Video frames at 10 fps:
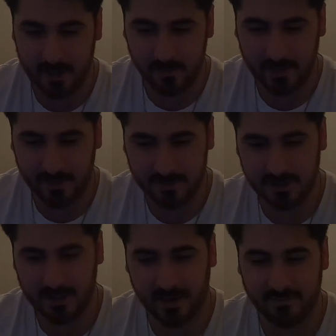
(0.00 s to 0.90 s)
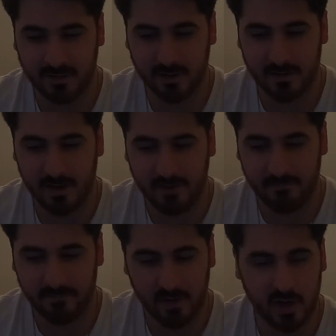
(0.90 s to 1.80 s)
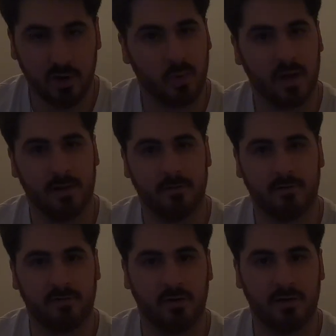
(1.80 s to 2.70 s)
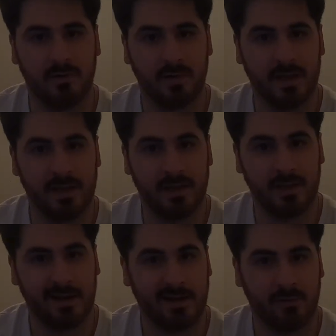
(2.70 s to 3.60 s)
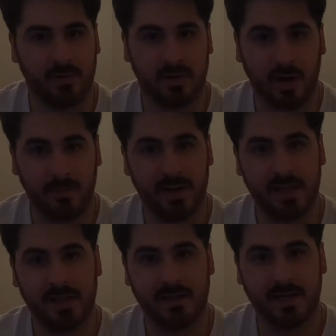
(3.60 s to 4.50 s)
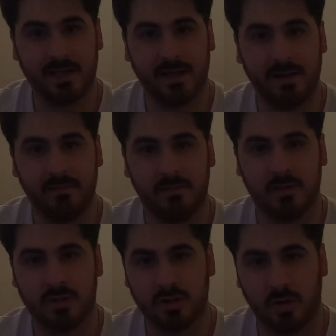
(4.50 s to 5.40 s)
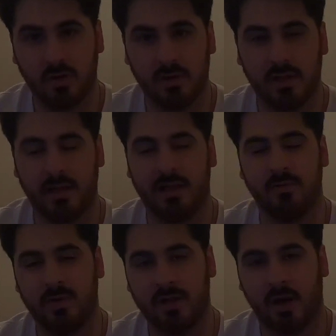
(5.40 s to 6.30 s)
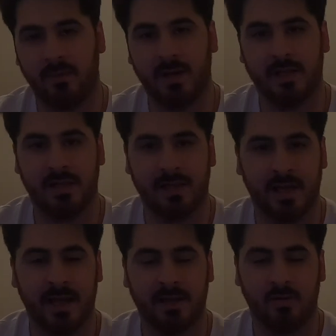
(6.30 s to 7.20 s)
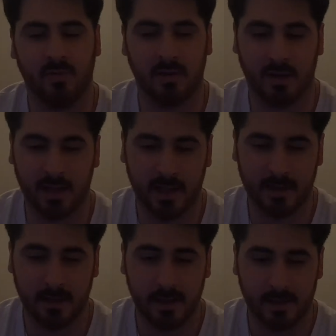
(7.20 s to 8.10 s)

Real Madrid have done very well. Of course, we were dominating that game, struggled, and then re-dominated again towards the end.